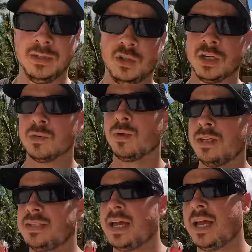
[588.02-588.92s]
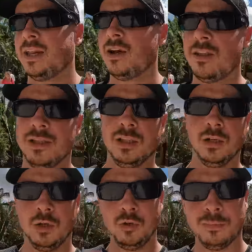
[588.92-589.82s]
I just wanted to add on the
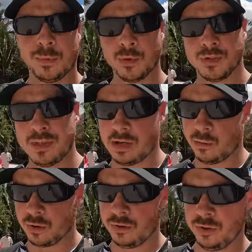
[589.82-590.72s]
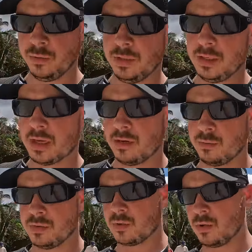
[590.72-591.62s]
lagoon portion that we're doing at a
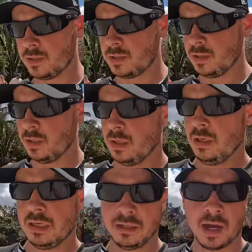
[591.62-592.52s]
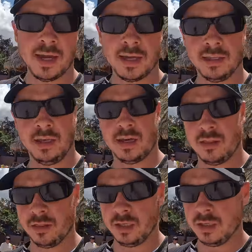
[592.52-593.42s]
resort, and kayaking kind
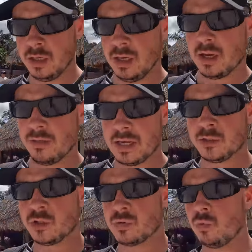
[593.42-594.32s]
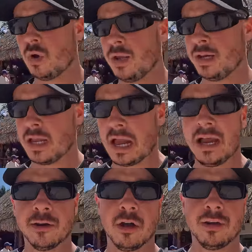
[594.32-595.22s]
of thing. That's just one
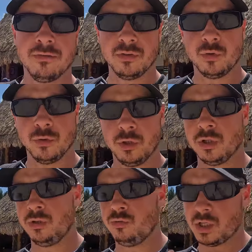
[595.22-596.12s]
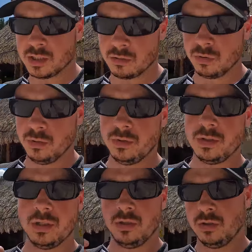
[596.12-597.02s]
add-on of the tour. You can do just the
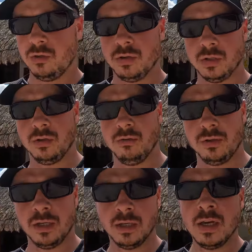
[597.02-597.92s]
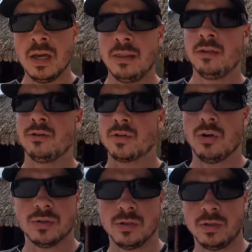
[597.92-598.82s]
ruins, you can do the lagoon thing, and then there's
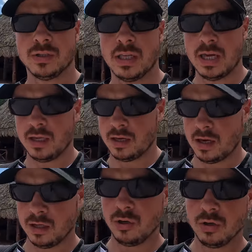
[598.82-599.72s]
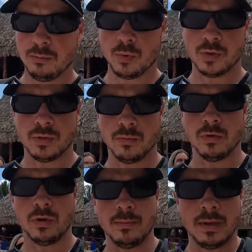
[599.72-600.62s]
also this like cooking portion where
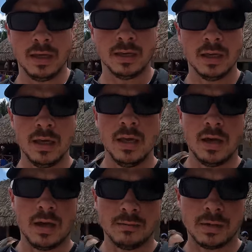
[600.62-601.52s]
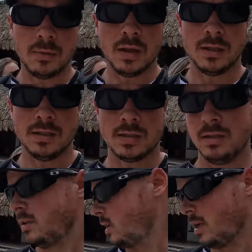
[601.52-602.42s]
they're gonna make tamales
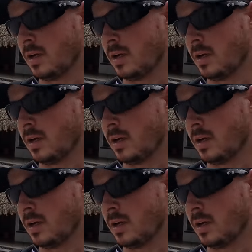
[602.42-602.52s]
in